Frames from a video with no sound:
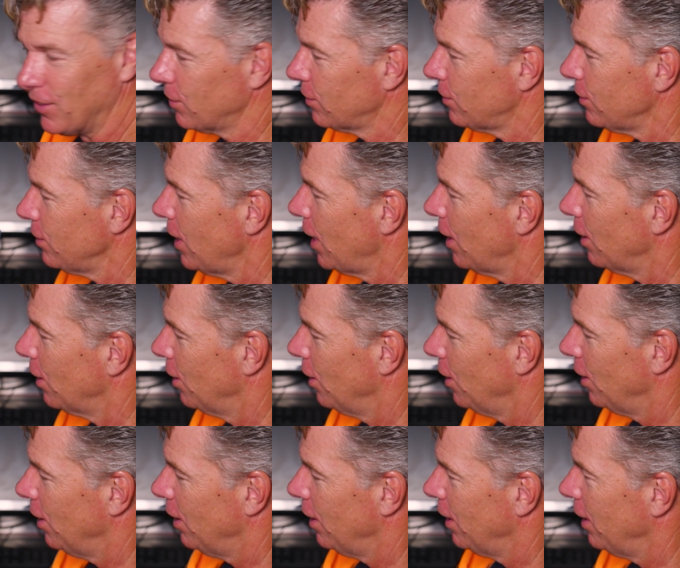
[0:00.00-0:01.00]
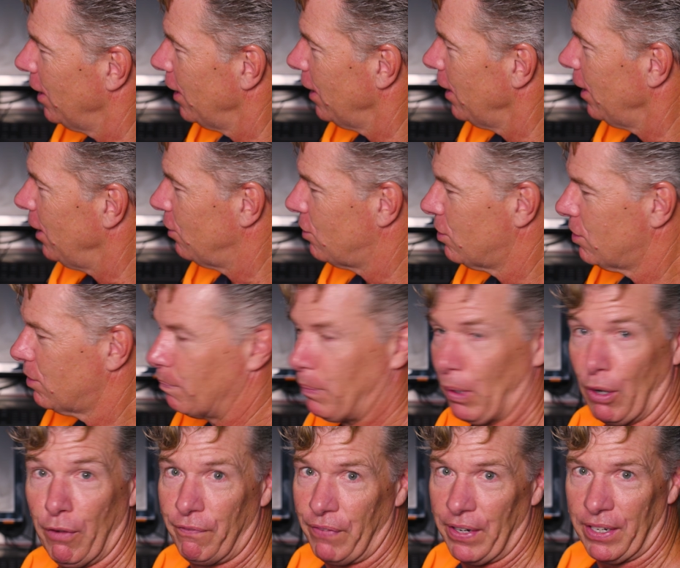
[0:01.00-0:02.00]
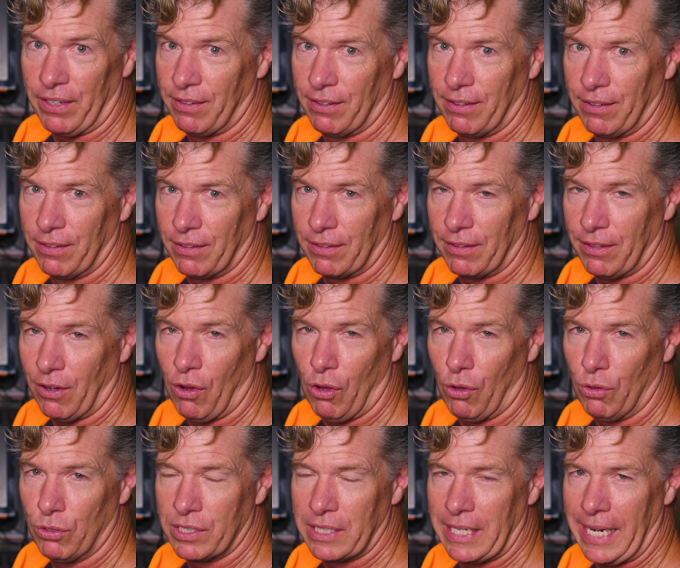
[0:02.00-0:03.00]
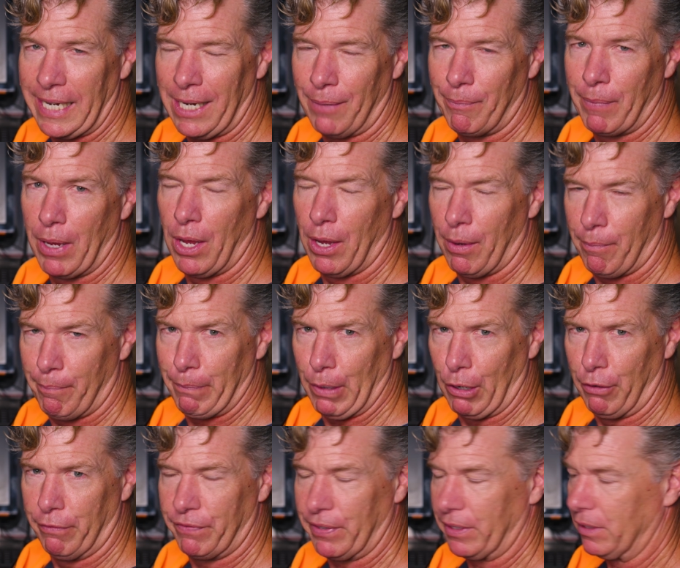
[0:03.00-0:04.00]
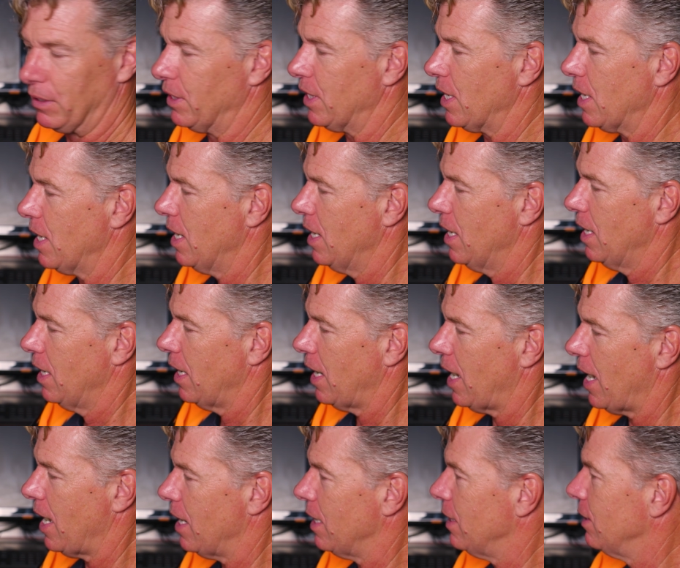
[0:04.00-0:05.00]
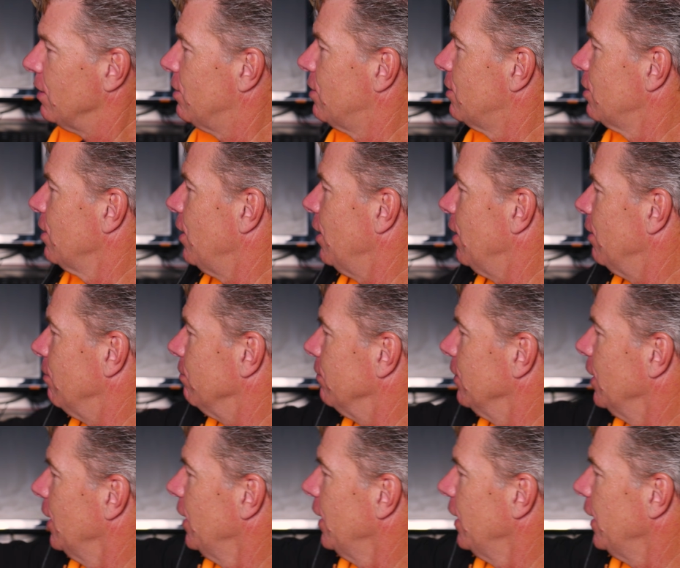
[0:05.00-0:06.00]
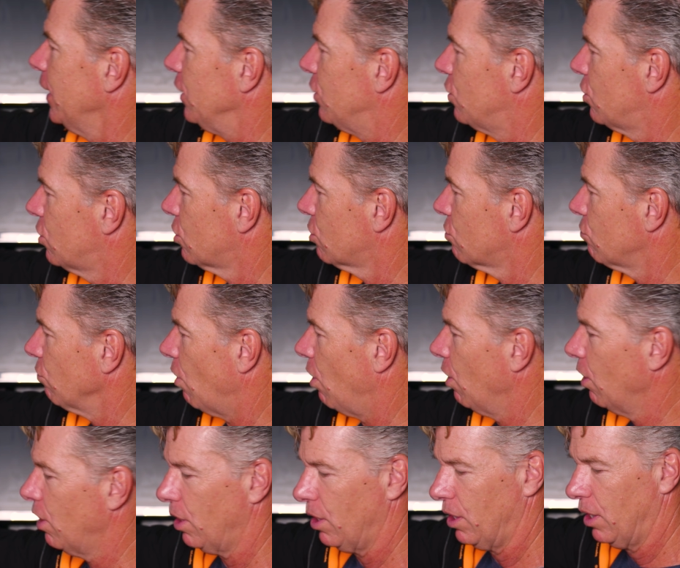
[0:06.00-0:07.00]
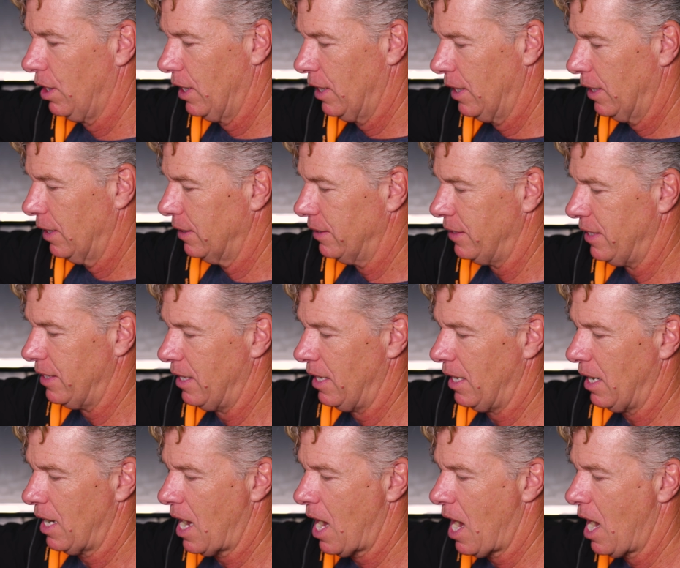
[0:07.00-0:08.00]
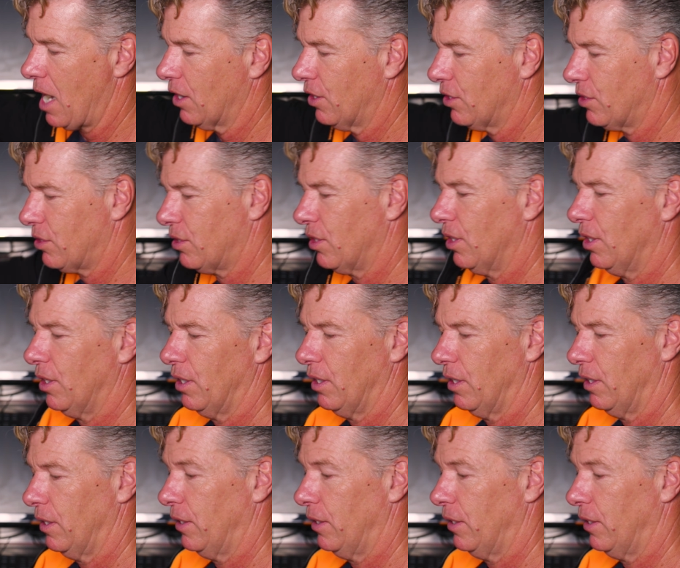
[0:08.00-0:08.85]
See that? It's perfect. The holes line up perfectly, and it's stronger than an ox.